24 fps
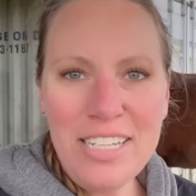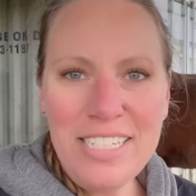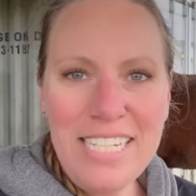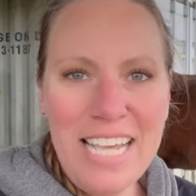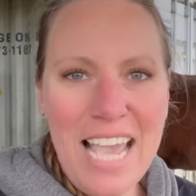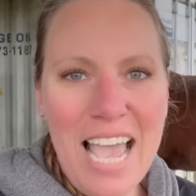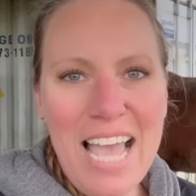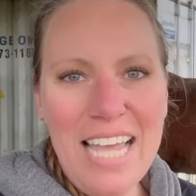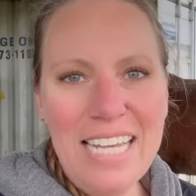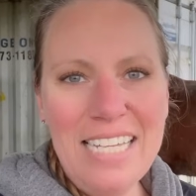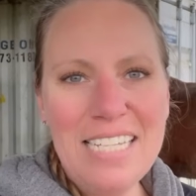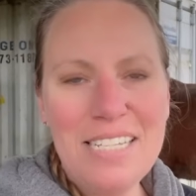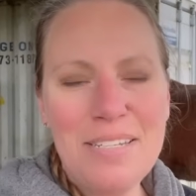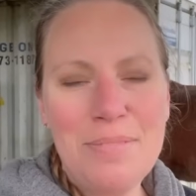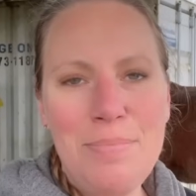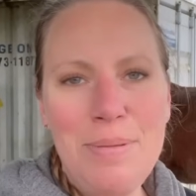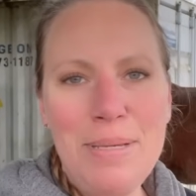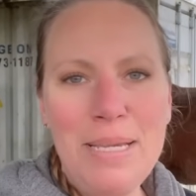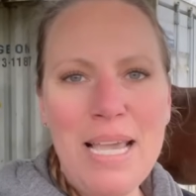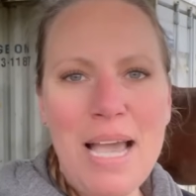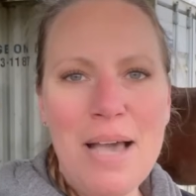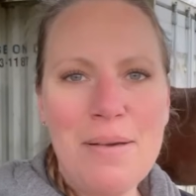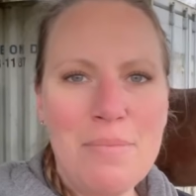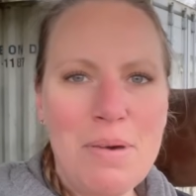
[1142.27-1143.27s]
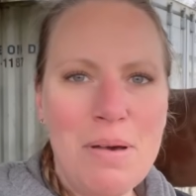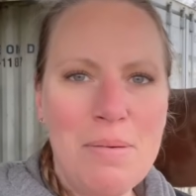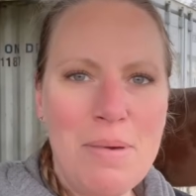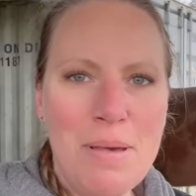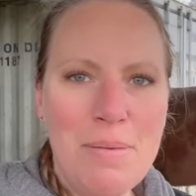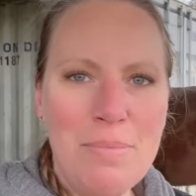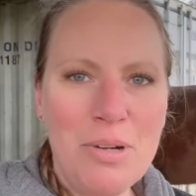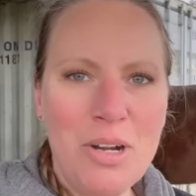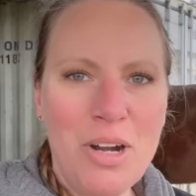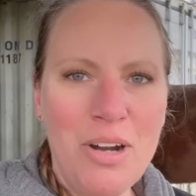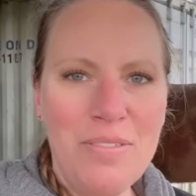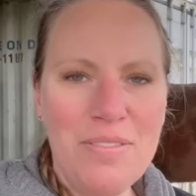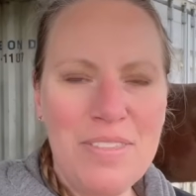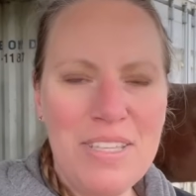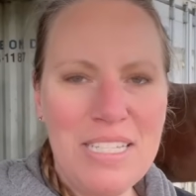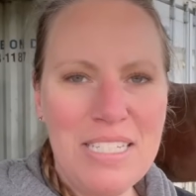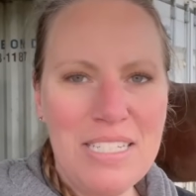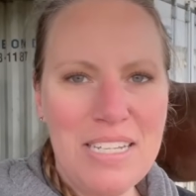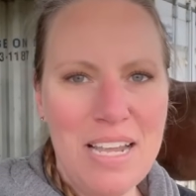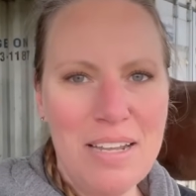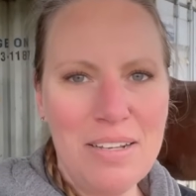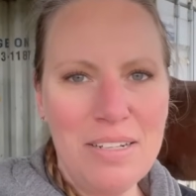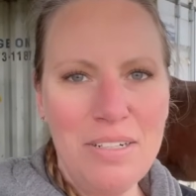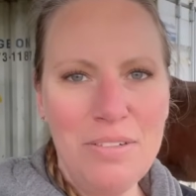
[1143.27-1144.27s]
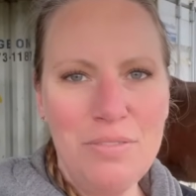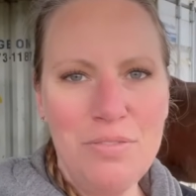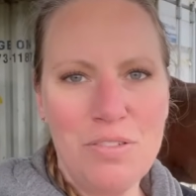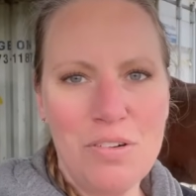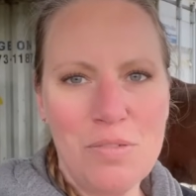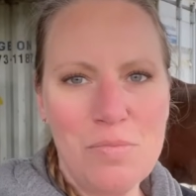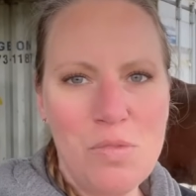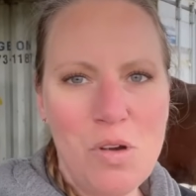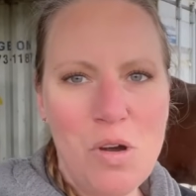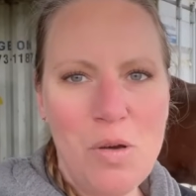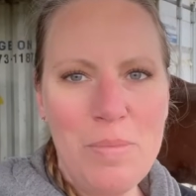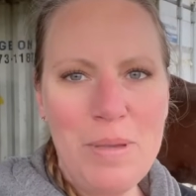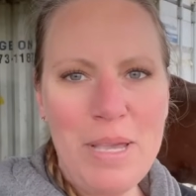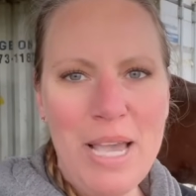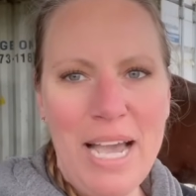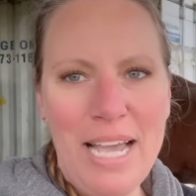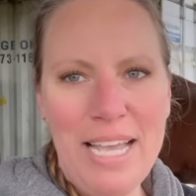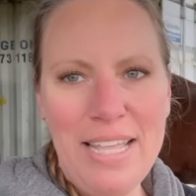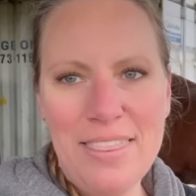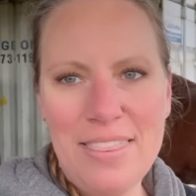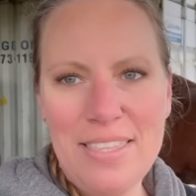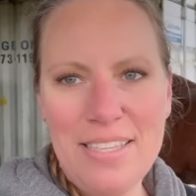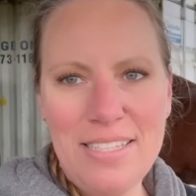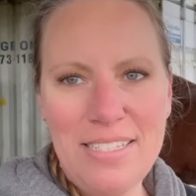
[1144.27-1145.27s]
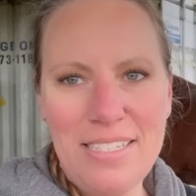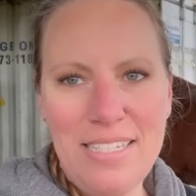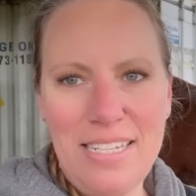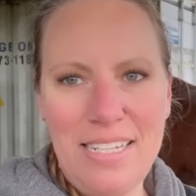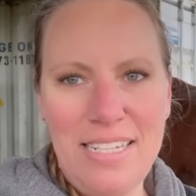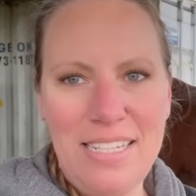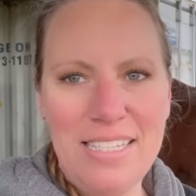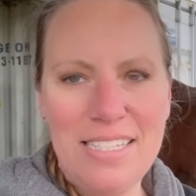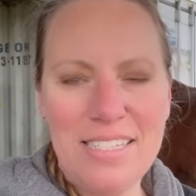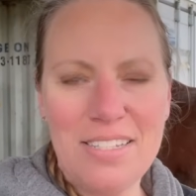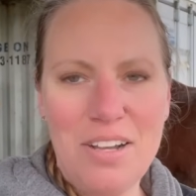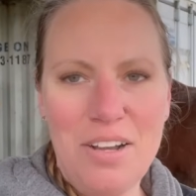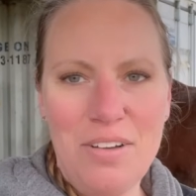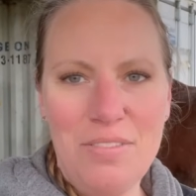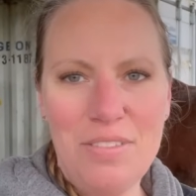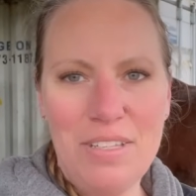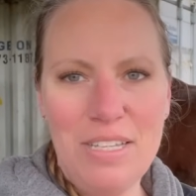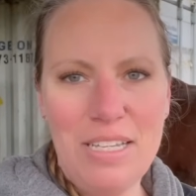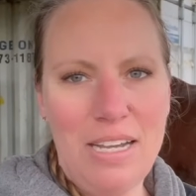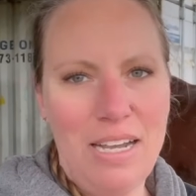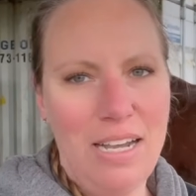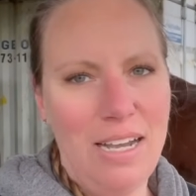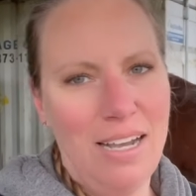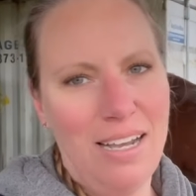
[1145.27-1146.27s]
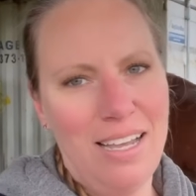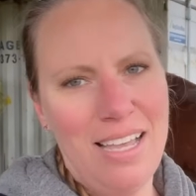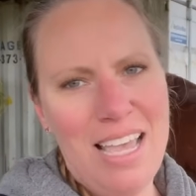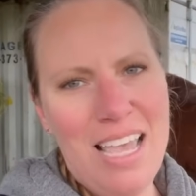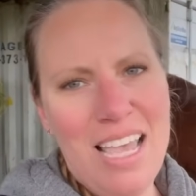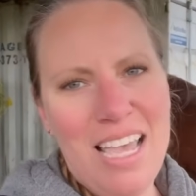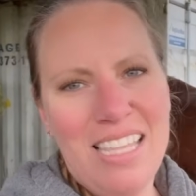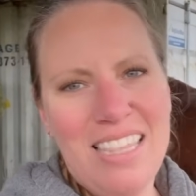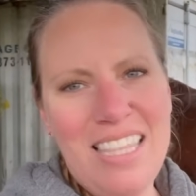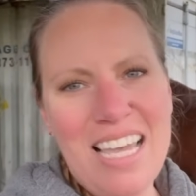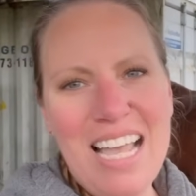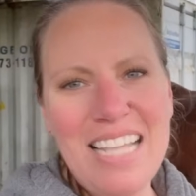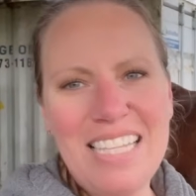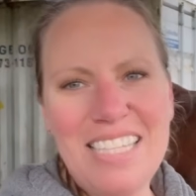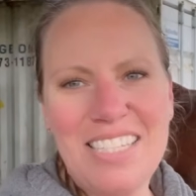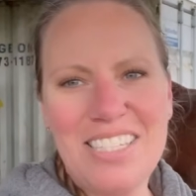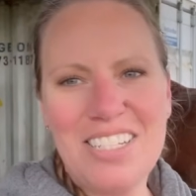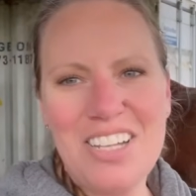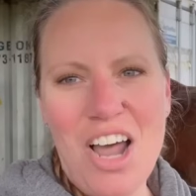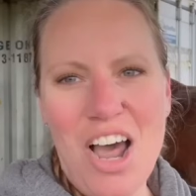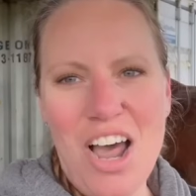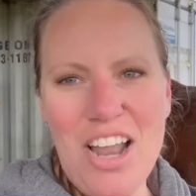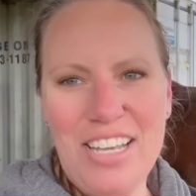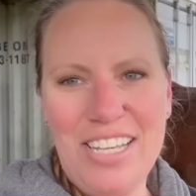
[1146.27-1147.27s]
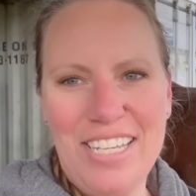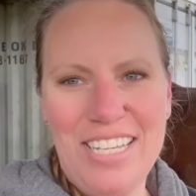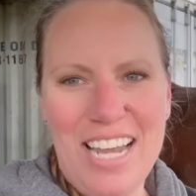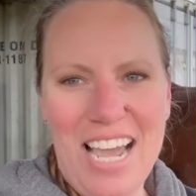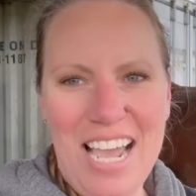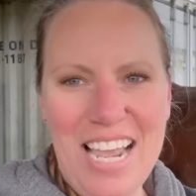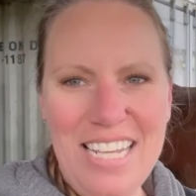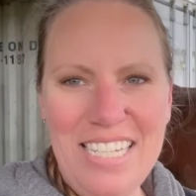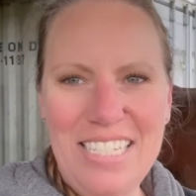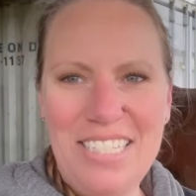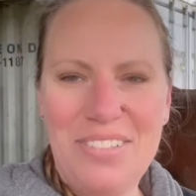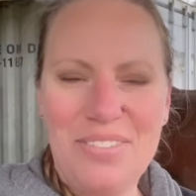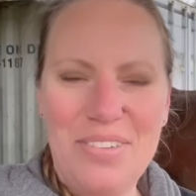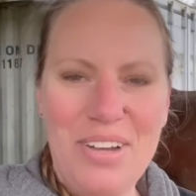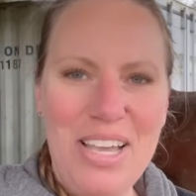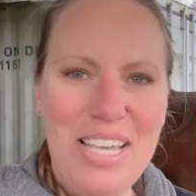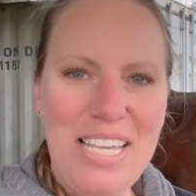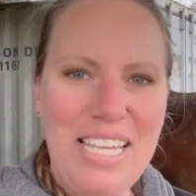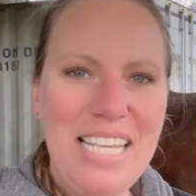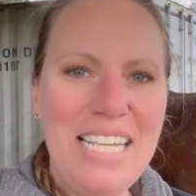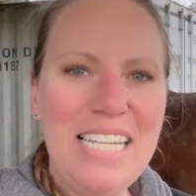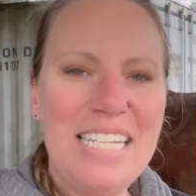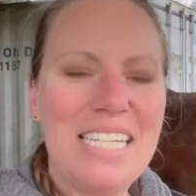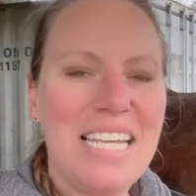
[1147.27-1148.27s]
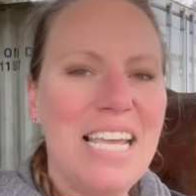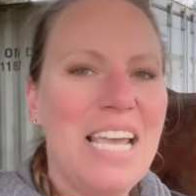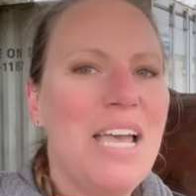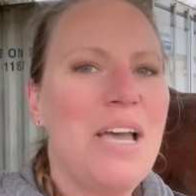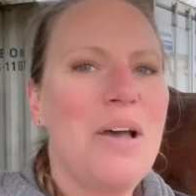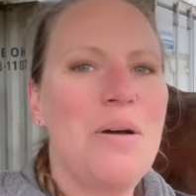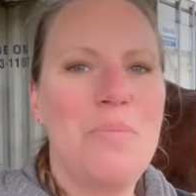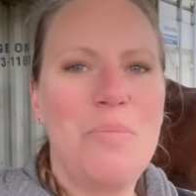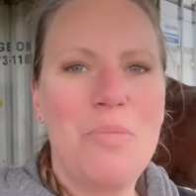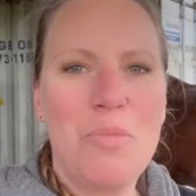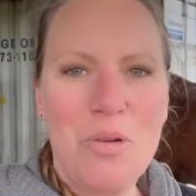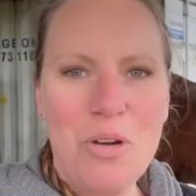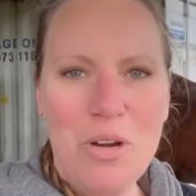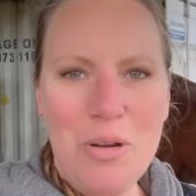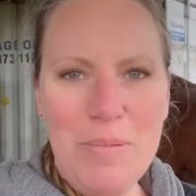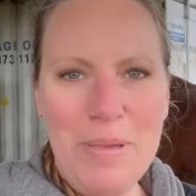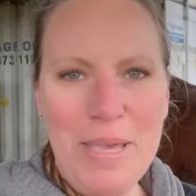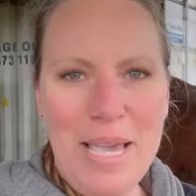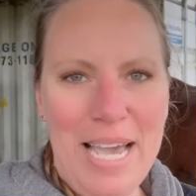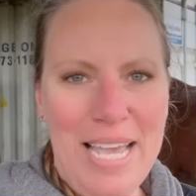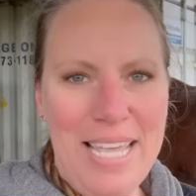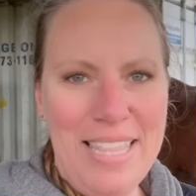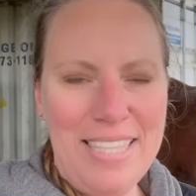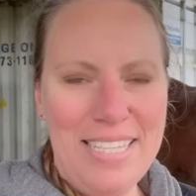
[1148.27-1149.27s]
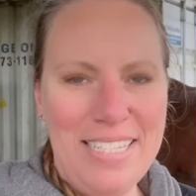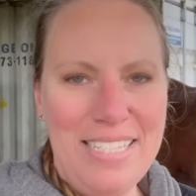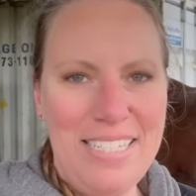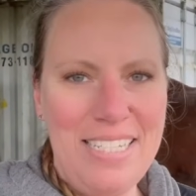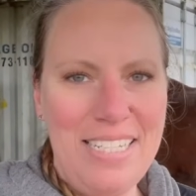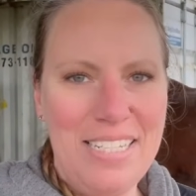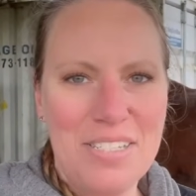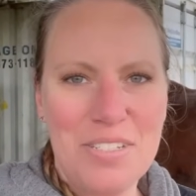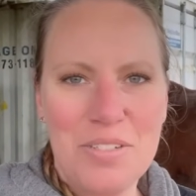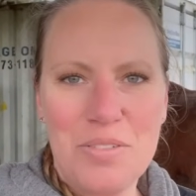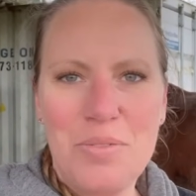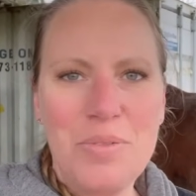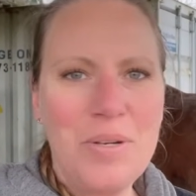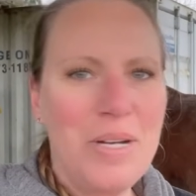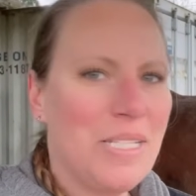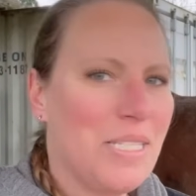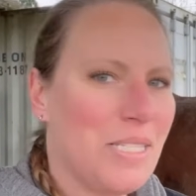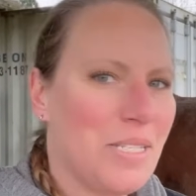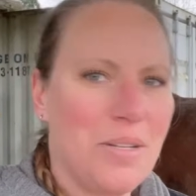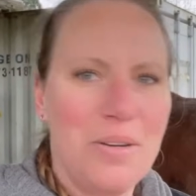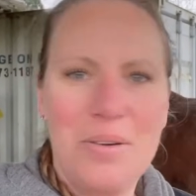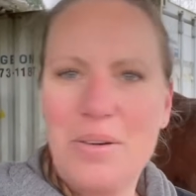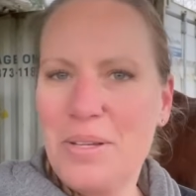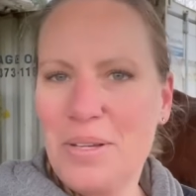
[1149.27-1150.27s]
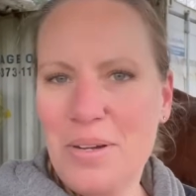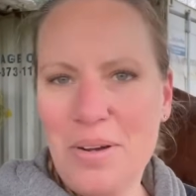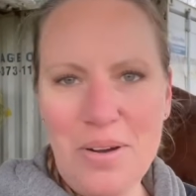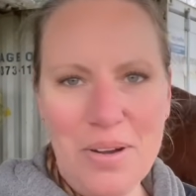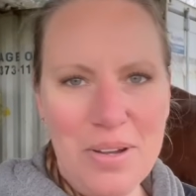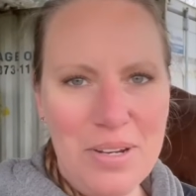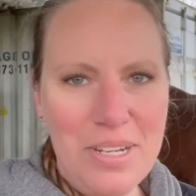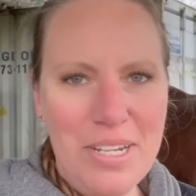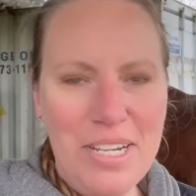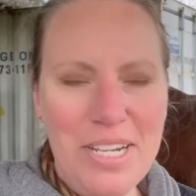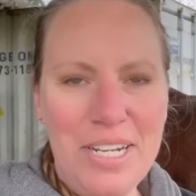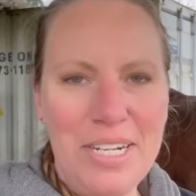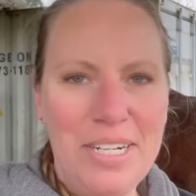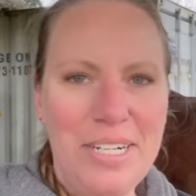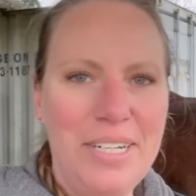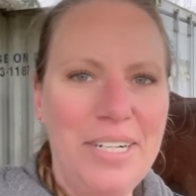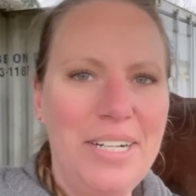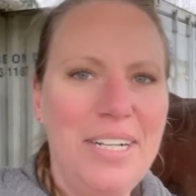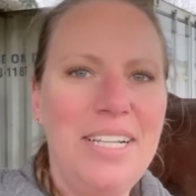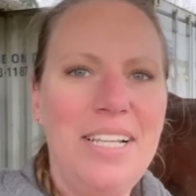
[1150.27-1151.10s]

yet become a member of this channel for more behind the scenes of the, that's not nice, Wahid, more behind the scenes of what's going on here.